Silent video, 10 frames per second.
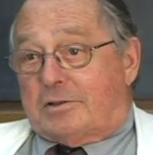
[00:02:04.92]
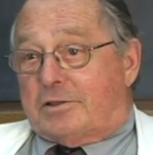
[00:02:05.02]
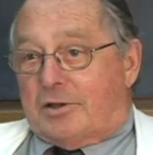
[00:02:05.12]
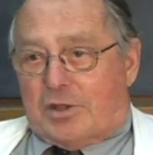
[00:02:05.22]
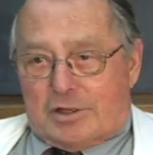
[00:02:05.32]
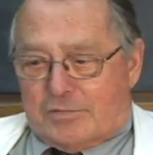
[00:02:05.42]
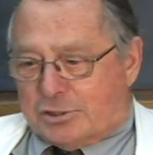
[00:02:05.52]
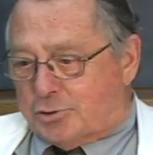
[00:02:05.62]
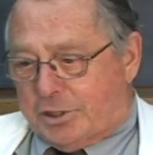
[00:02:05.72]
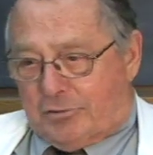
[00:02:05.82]
and then
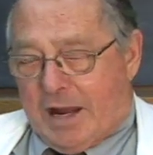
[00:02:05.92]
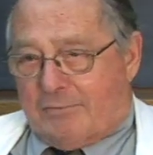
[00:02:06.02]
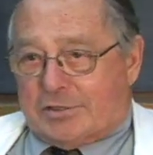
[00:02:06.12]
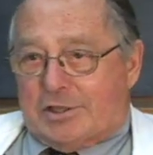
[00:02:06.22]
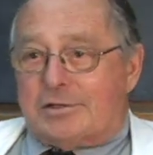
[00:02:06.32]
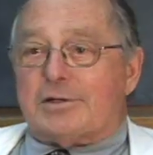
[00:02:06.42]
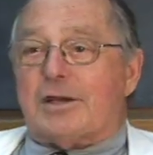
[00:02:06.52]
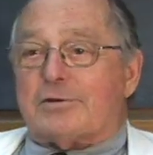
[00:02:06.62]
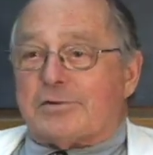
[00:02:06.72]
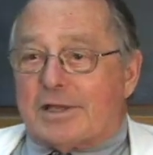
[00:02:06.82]
eventually gravitated
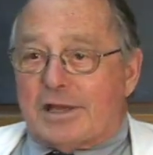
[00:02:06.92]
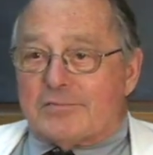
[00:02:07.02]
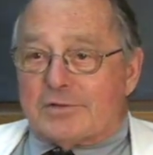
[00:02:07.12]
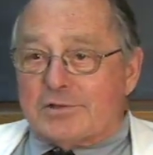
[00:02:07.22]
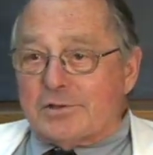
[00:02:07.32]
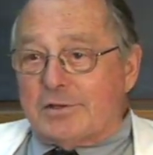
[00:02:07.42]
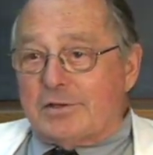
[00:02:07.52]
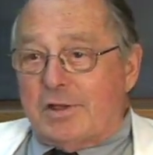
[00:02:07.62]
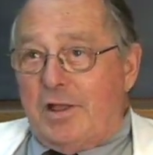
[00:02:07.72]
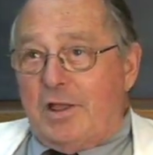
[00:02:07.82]
down to the
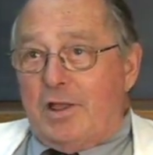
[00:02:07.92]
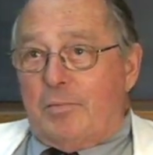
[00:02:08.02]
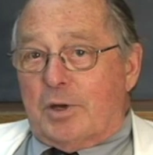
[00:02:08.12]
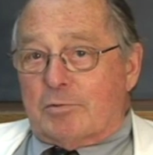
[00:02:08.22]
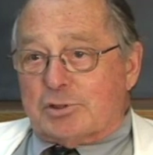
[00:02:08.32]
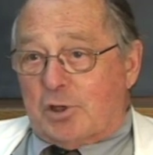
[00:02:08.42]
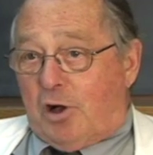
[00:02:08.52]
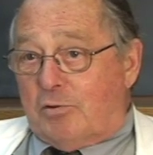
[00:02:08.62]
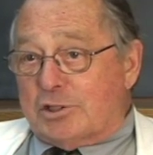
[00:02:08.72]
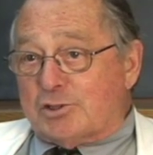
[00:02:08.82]
cafeteria but it was
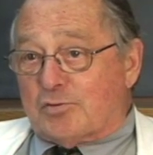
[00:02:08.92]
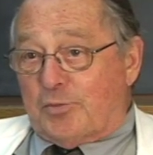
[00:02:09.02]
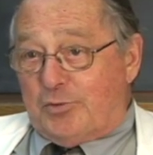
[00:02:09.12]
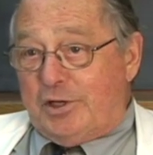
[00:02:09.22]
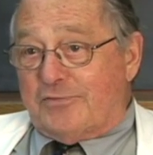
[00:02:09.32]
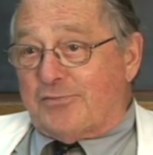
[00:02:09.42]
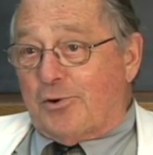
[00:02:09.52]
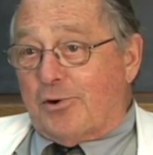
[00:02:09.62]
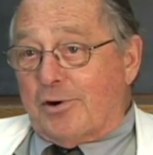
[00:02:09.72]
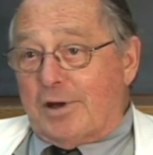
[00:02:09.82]
always from 3 to
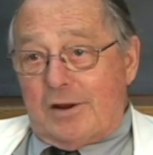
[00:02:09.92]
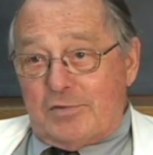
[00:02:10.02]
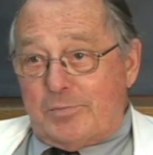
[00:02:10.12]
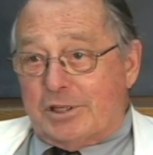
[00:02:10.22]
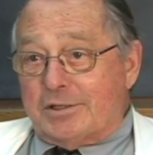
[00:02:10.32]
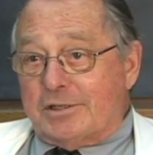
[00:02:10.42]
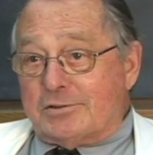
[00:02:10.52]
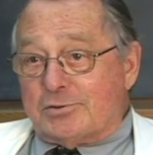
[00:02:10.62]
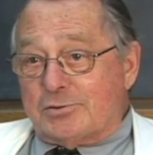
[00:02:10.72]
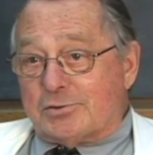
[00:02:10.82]
4 every Monday
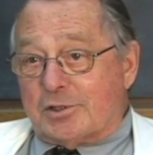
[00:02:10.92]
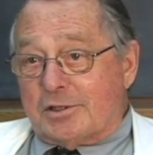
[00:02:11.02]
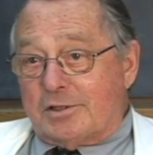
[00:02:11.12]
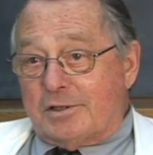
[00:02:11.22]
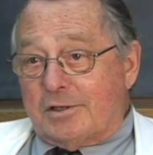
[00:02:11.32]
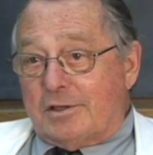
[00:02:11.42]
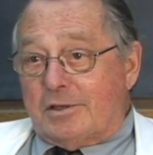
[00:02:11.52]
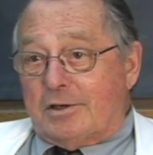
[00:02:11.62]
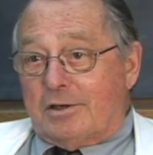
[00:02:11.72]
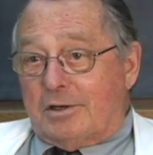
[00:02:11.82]
and Tuesday
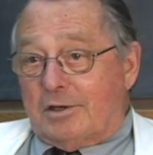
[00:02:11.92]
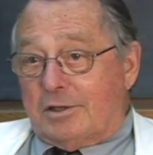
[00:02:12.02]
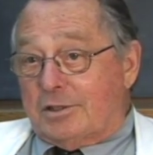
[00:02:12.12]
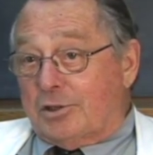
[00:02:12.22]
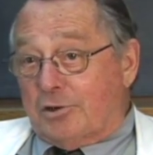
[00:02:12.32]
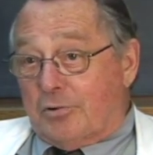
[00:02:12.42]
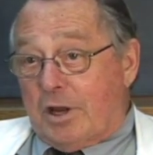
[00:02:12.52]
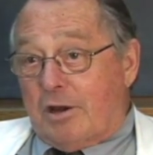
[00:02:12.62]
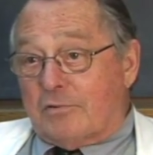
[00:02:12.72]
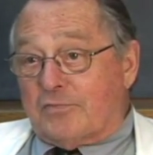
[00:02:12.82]
uh,
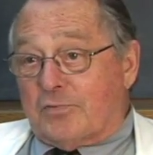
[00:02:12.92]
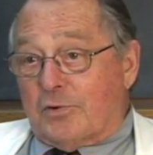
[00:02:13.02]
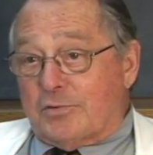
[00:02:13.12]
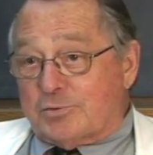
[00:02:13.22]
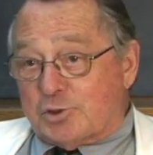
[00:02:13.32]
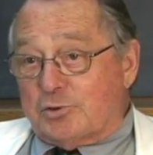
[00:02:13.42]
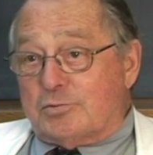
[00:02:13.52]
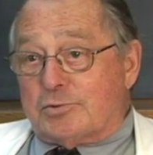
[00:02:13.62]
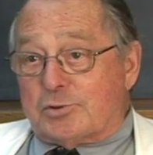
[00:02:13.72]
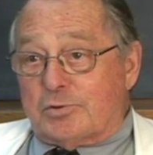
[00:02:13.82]
year-round for the
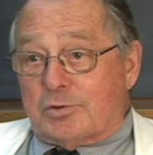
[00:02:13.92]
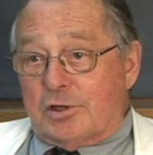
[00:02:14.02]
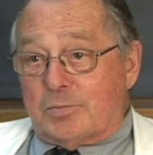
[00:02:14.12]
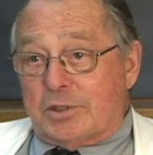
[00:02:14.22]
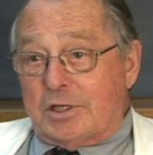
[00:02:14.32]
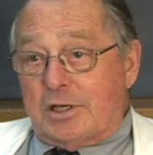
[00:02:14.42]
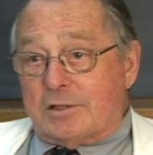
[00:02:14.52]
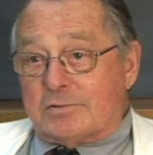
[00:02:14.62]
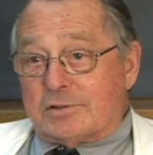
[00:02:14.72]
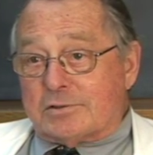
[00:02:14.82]
students who were on
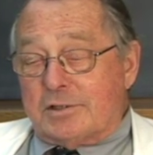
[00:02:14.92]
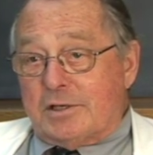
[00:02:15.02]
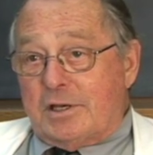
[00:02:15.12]
pediatrics.